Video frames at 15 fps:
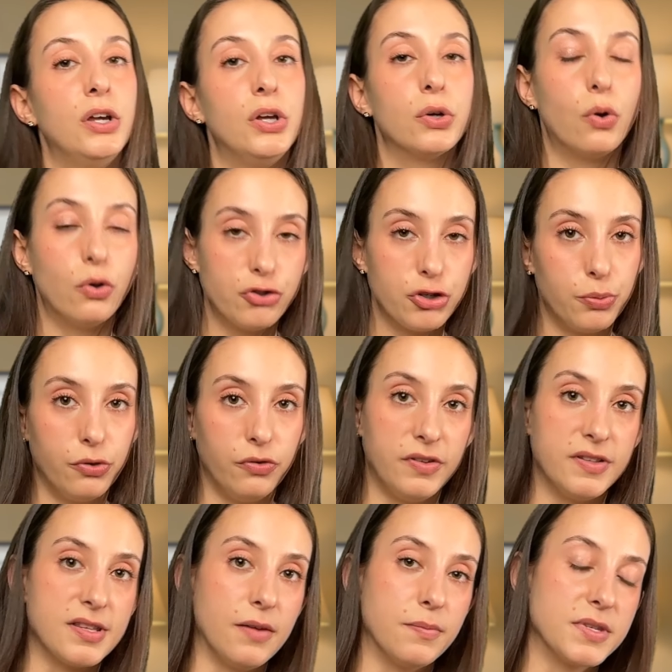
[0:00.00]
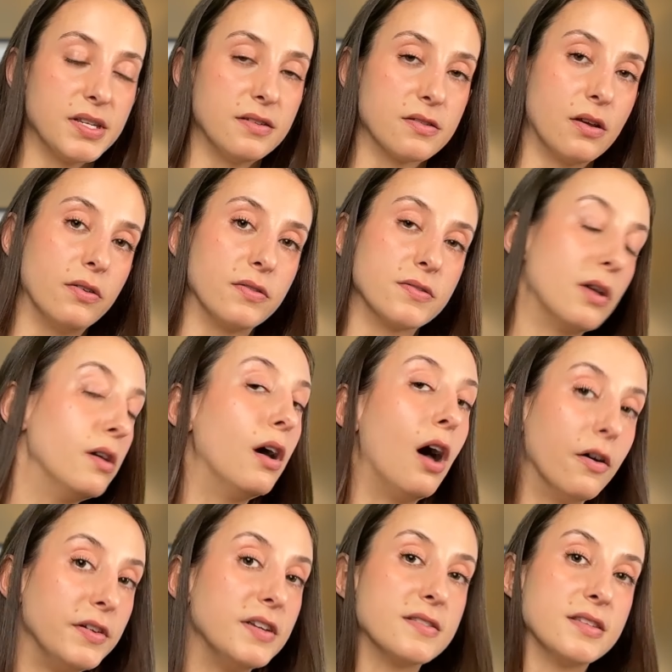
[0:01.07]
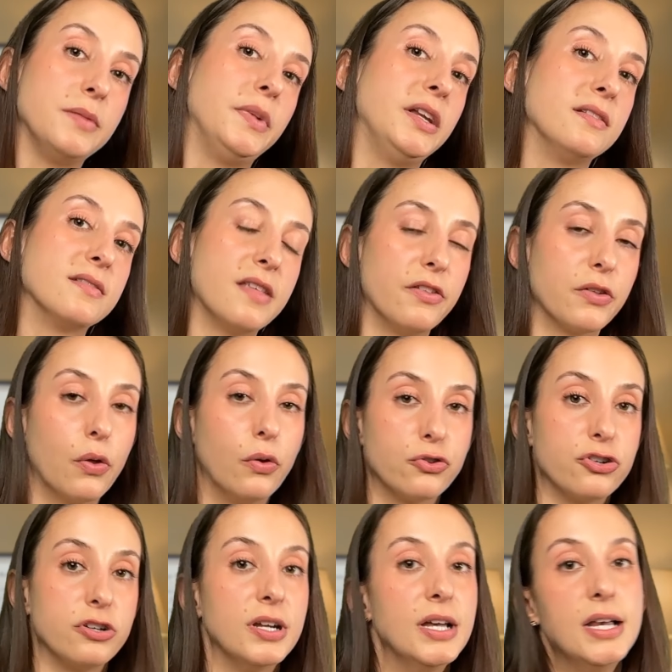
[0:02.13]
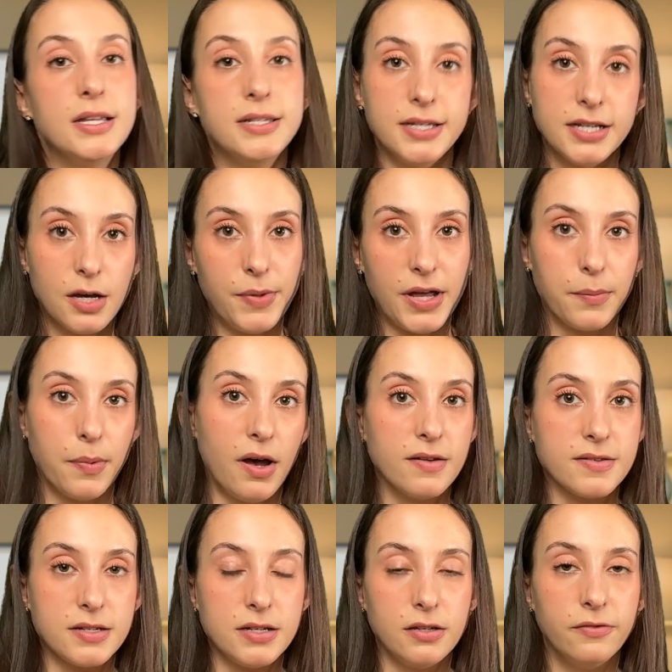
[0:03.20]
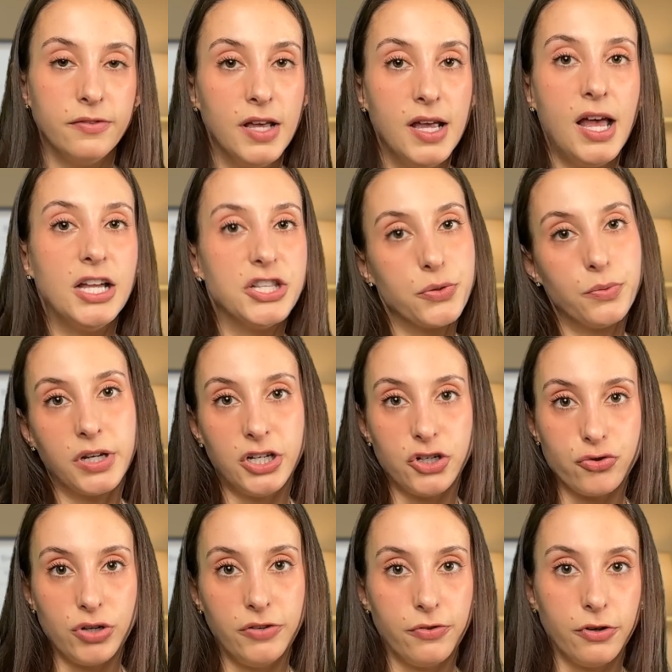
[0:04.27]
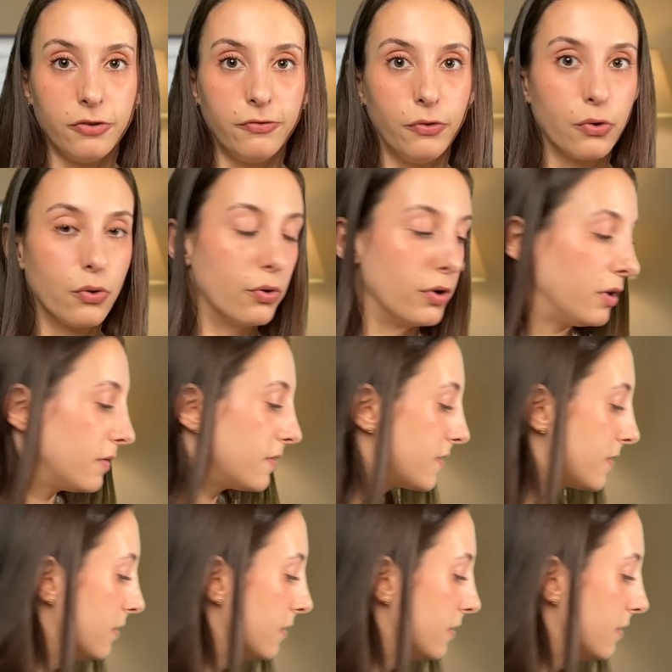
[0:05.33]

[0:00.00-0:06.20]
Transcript: Culture-proven sepsis also obviously means that the culture did come back positive, and so we're going to treat for a full course.